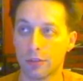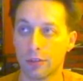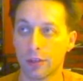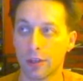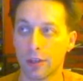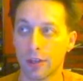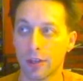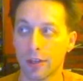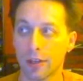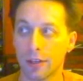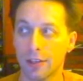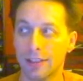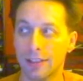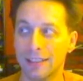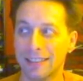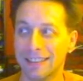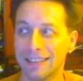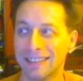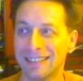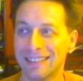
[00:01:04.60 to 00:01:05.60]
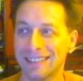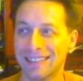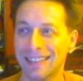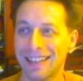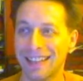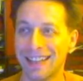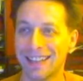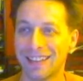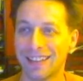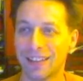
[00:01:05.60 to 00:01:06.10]
that
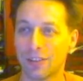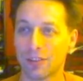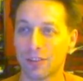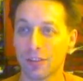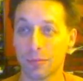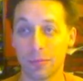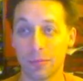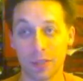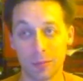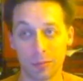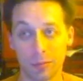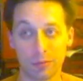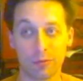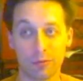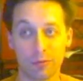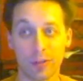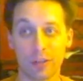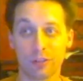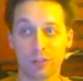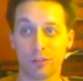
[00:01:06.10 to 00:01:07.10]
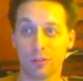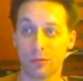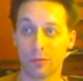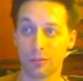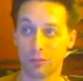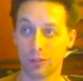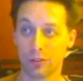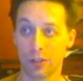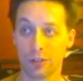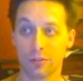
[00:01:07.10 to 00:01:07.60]
somebody professional
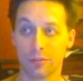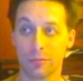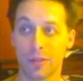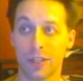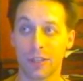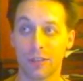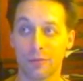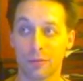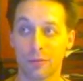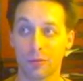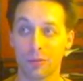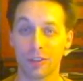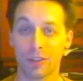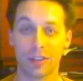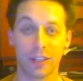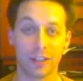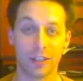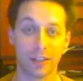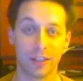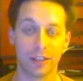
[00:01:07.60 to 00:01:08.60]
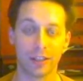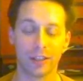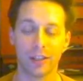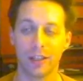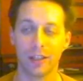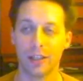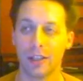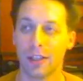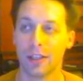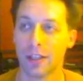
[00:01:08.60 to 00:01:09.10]
was charging money for what they did.
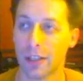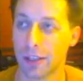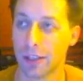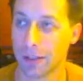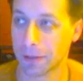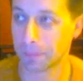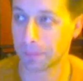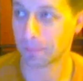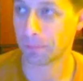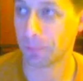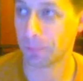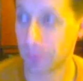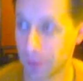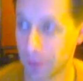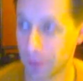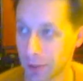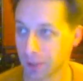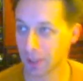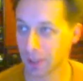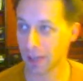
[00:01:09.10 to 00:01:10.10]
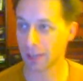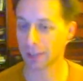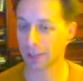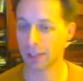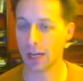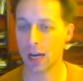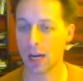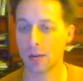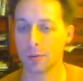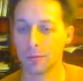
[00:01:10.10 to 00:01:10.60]
There are a lot of
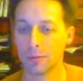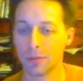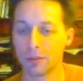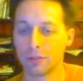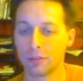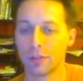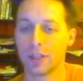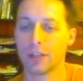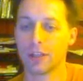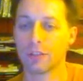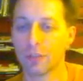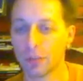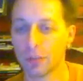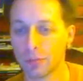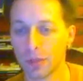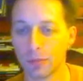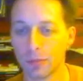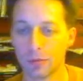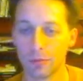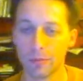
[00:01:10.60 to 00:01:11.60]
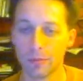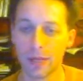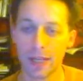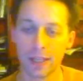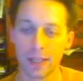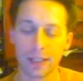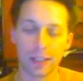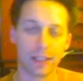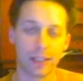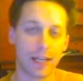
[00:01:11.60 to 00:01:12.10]
common mistakes that people
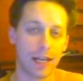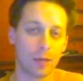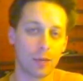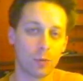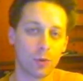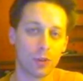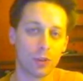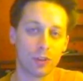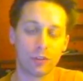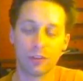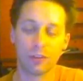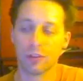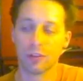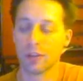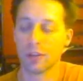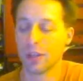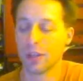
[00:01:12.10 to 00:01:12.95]
make in AdWords.